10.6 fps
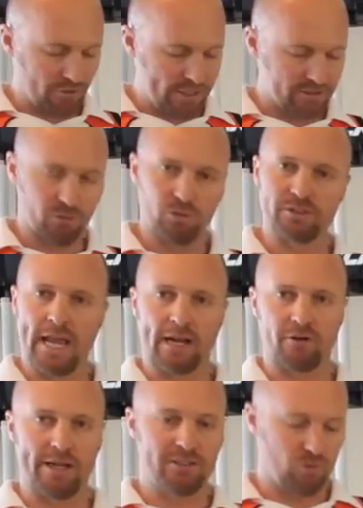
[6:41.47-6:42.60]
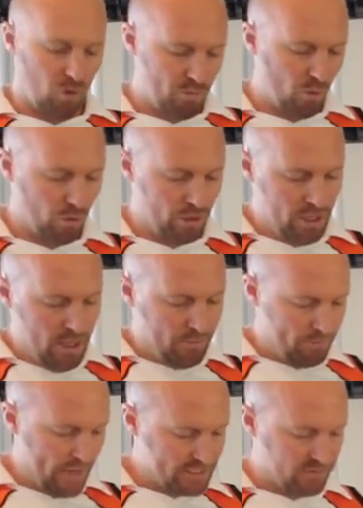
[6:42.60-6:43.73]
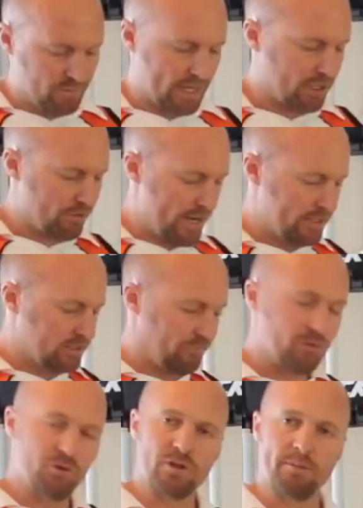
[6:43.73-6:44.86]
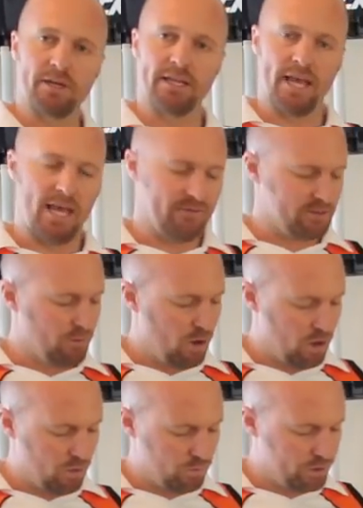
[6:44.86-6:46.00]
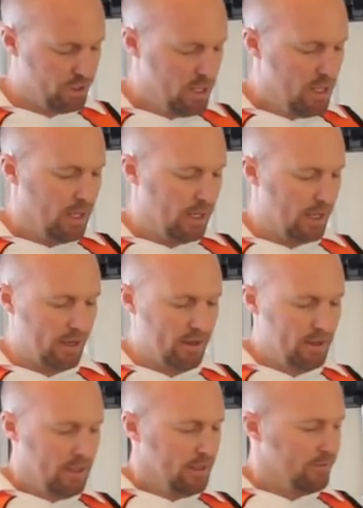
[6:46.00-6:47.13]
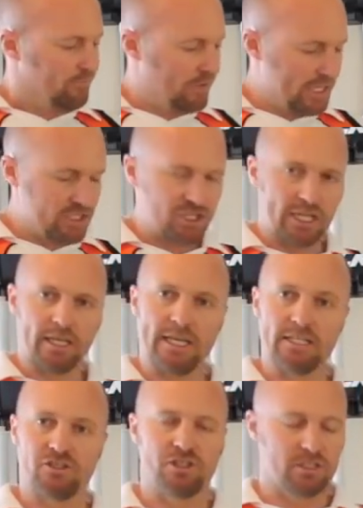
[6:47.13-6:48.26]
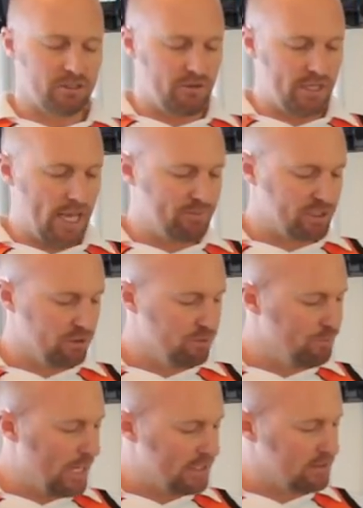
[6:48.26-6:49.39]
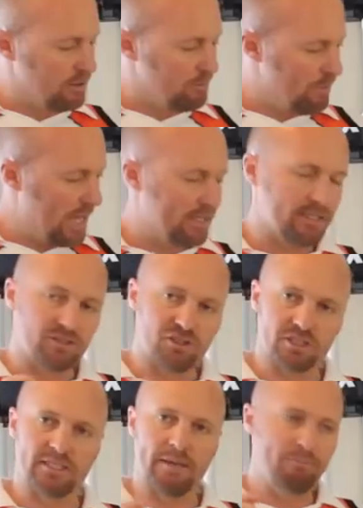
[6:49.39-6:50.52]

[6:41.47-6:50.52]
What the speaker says: grains. They're all 10 grains or more. Massive amount of grains. A few of them are going to have some heartwood. Finishing is just the absolute best. The bat is just